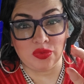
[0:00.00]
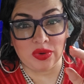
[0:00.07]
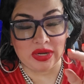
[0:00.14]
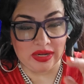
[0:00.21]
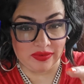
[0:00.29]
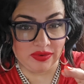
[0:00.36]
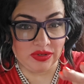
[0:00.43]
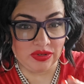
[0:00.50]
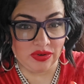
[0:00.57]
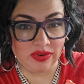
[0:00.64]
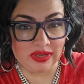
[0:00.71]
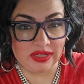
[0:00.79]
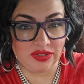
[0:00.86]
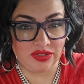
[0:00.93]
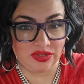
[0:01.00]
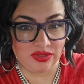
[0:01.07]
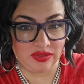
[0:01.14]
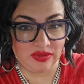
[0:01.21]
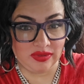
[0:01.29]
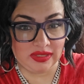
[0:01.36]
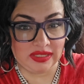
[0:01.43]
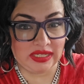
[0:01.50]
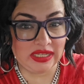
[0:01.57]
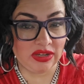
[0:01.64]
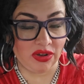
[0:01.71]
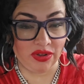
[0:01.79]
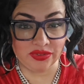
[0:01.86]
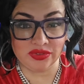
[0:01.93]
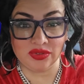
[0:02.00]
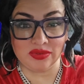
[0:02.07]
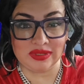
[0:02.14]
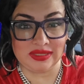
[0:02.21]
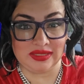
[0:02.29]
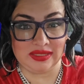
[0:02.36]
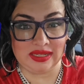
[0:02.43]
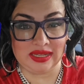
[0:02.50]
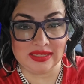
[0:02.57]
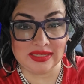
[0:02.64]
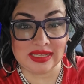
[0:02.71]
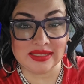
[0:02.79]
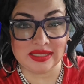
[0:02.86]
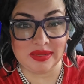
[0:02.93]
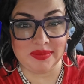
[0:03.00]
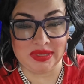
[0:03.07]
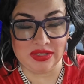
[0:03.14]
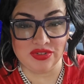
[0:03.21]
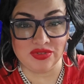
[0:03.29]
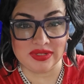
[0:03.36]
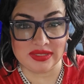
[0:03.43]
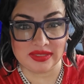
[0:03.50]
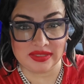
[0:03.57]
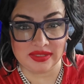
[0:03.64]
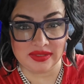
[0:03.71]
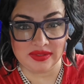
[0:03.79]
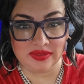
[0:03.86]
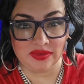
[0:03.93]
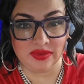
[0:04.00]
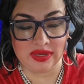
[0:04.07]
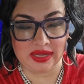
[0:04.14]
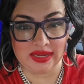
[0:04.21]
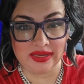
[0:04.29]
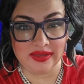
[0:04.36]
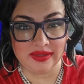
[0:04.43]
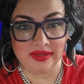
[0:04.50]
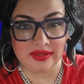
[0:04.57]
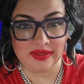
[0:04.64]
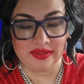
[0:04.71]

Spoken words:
whatever you're into, he also has that same interest. Okay?